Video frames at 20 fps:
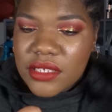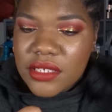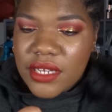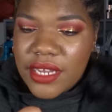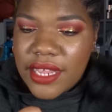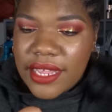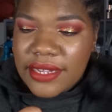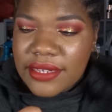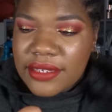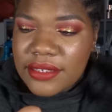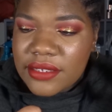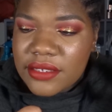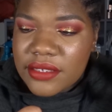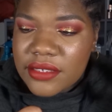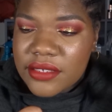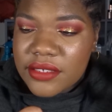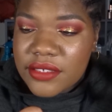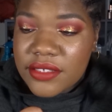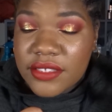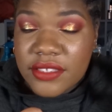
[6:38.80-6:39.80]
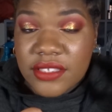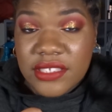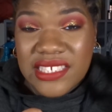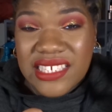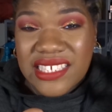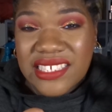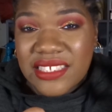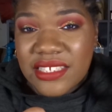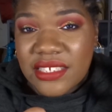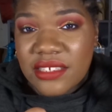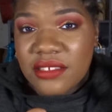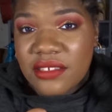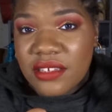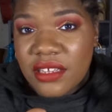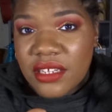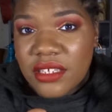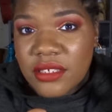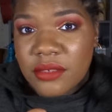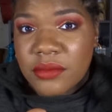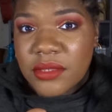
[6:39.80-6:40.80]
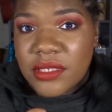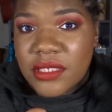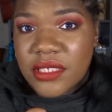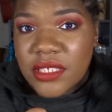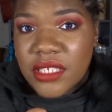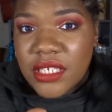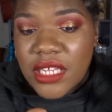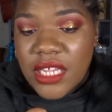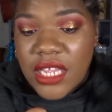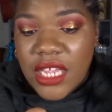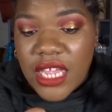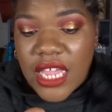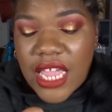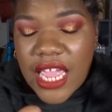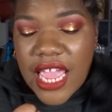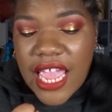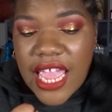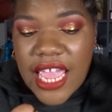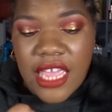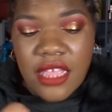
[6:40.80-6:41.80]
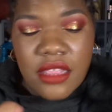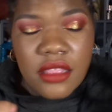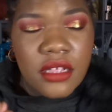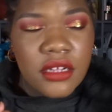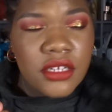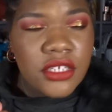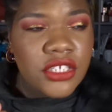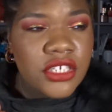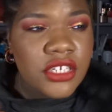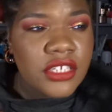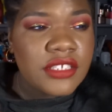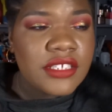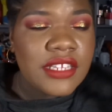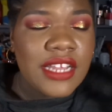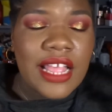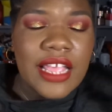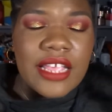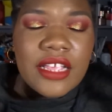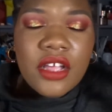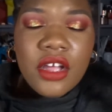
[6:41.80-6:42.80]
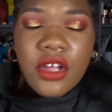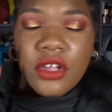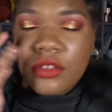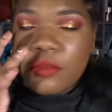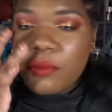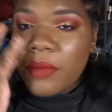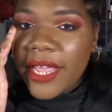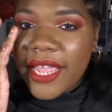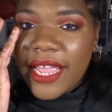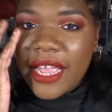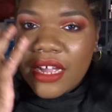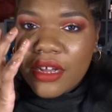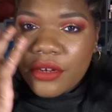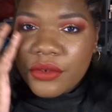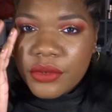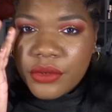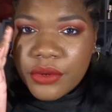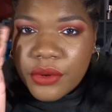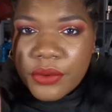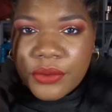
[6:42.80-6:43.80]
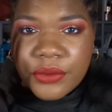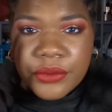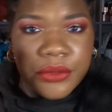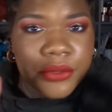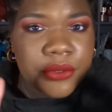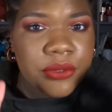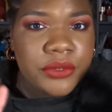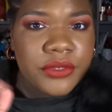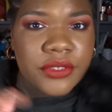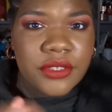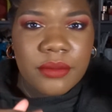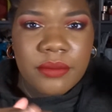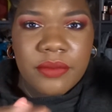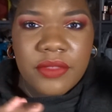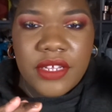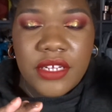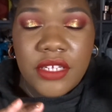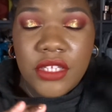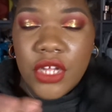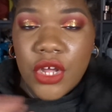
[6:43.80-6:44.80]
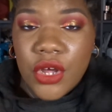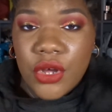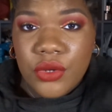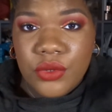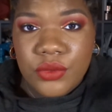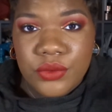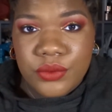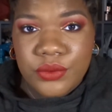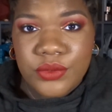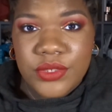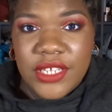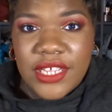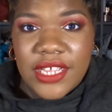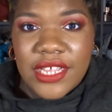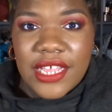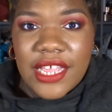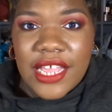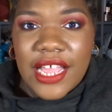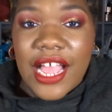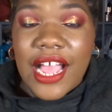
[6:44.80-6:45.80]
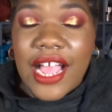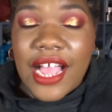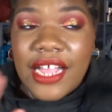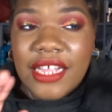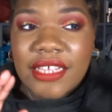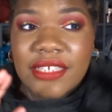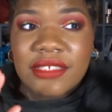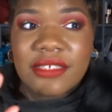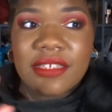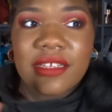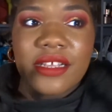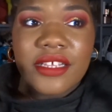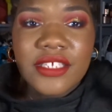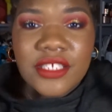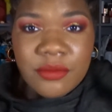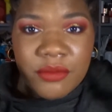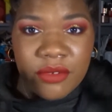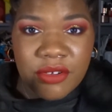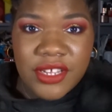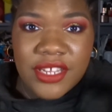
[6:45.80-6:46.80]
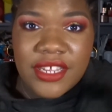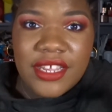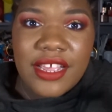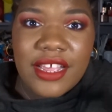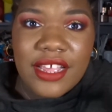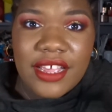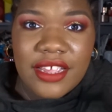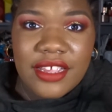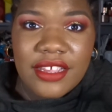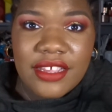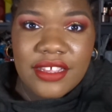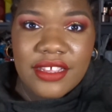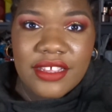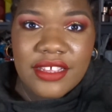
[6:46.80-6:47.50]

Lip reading: like 16 times, and not just like on my outer corner or something, no, as a smoky eye.